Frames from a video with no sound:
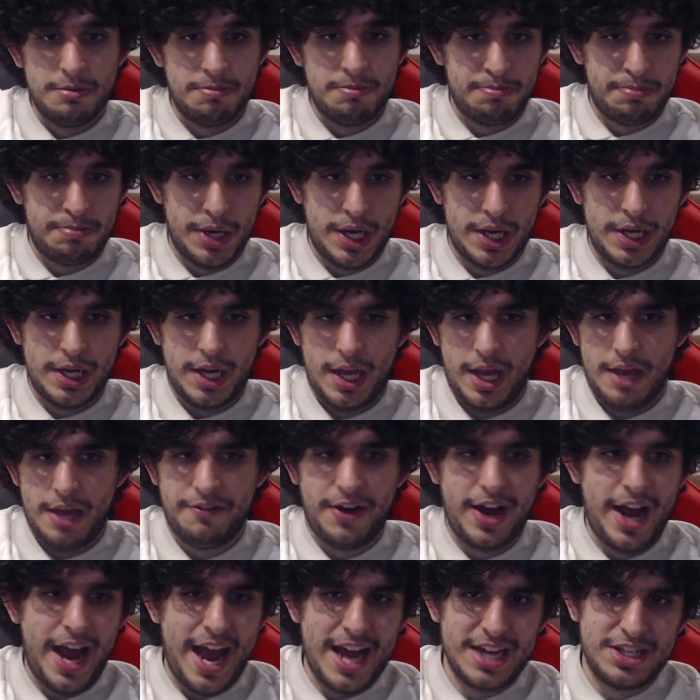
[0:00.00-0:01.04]
But if
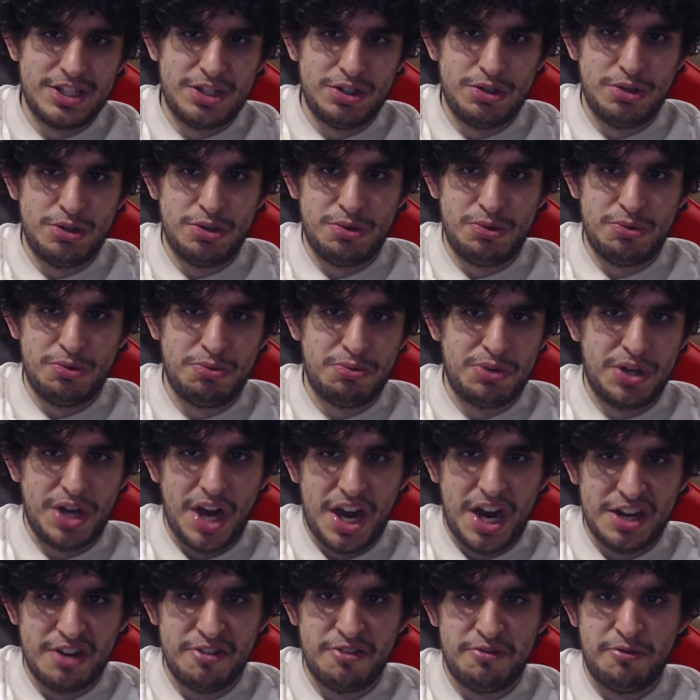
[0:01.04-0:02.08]
I had to
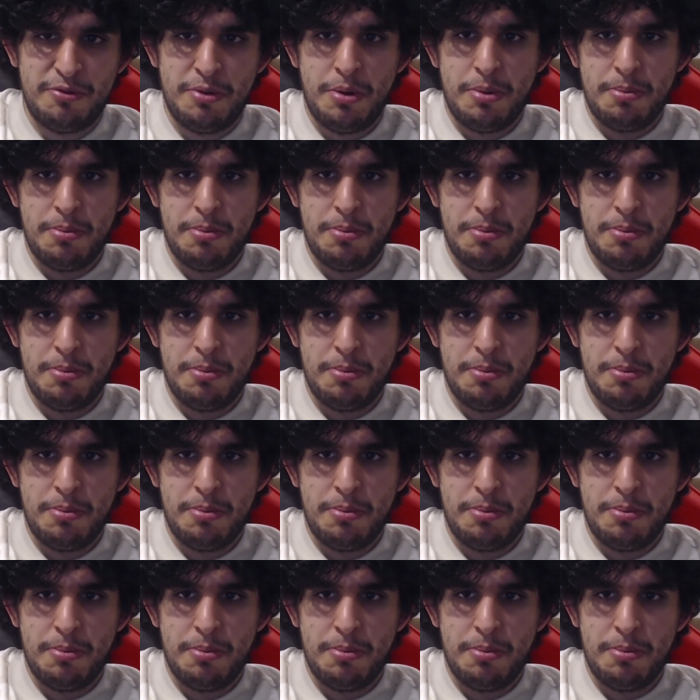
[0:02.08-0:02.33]
kind of